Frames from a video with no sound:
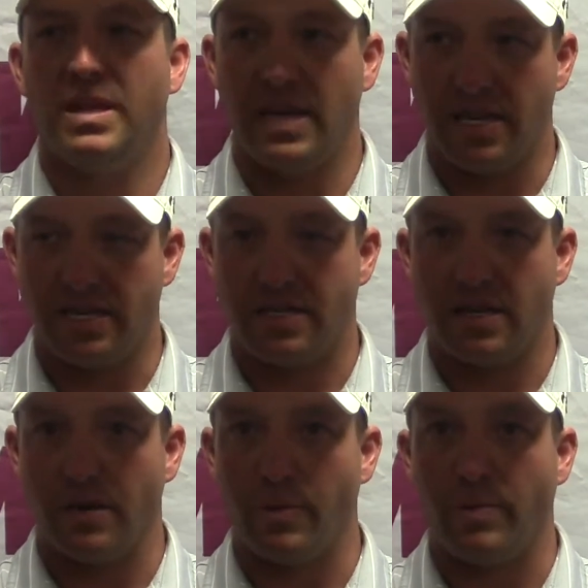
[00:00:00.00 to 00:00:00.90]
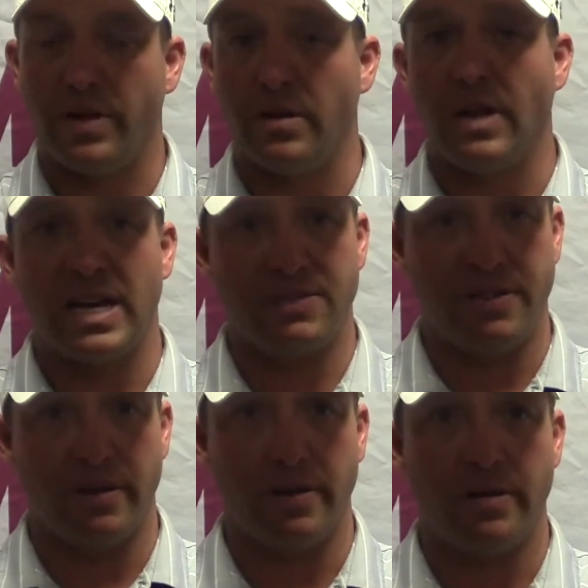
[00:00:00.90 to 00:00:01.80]
Yes, we played there
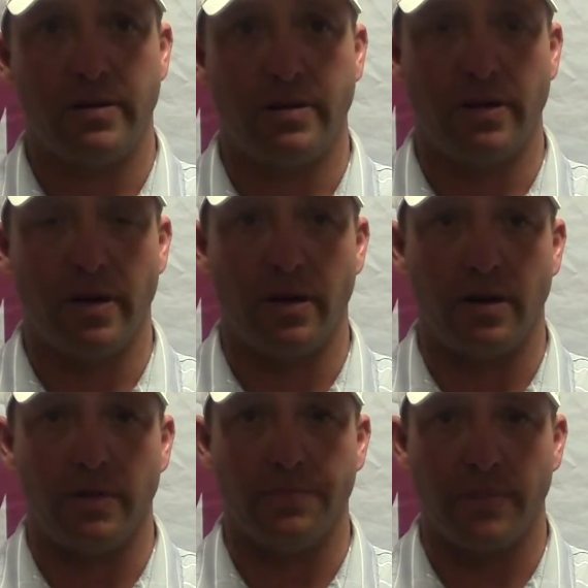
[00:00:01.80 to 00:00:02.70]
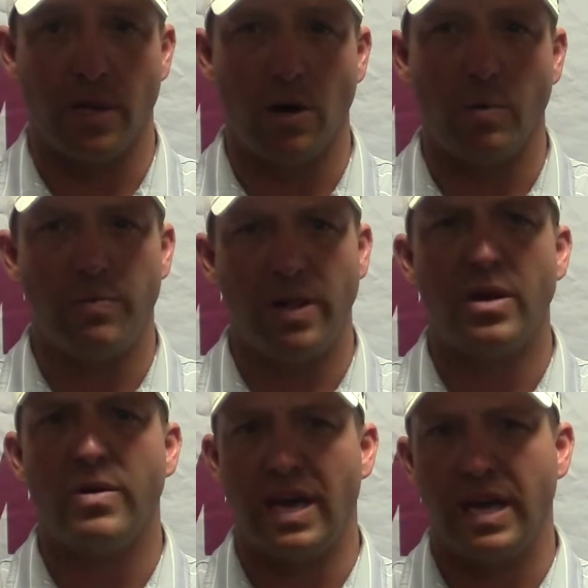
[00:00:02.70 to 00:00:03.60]
last year. You know, we played
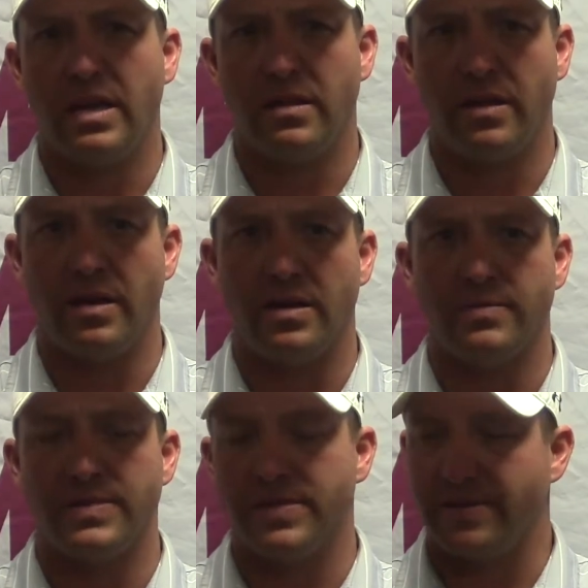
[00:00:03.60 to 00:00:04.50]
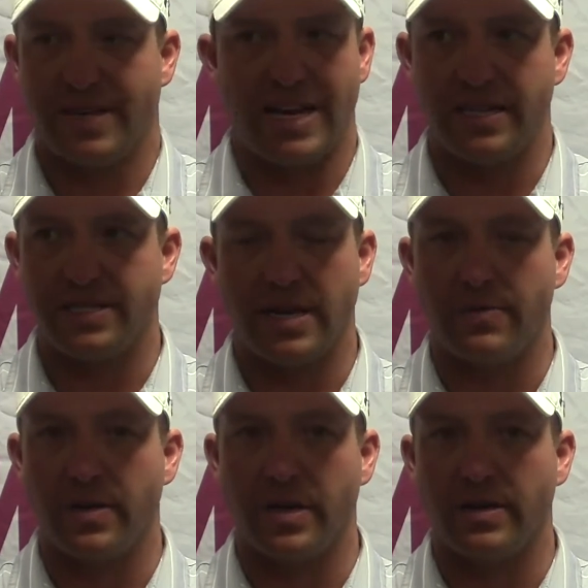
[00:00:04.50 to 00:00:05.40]
okay. It's kind of the
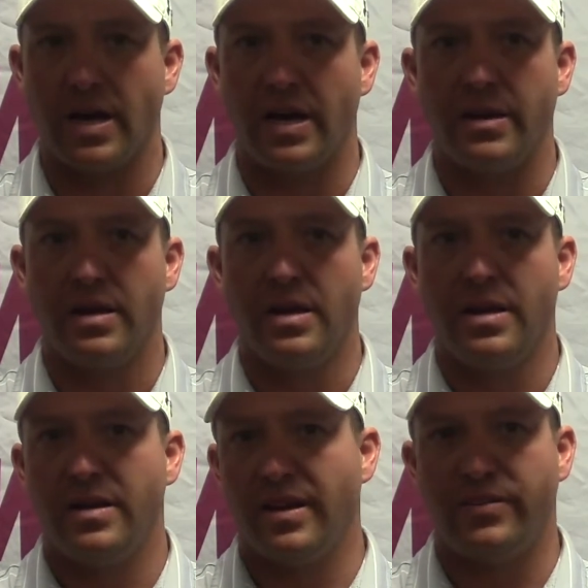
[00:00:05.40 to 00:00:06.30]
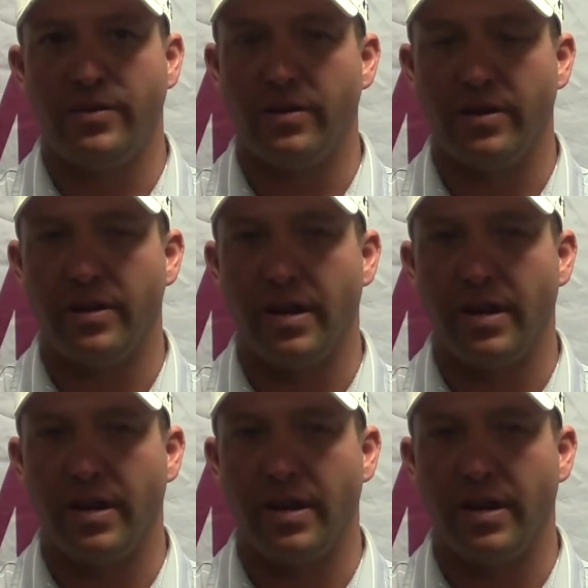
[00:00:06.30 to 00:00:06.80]
same thing. Not too good.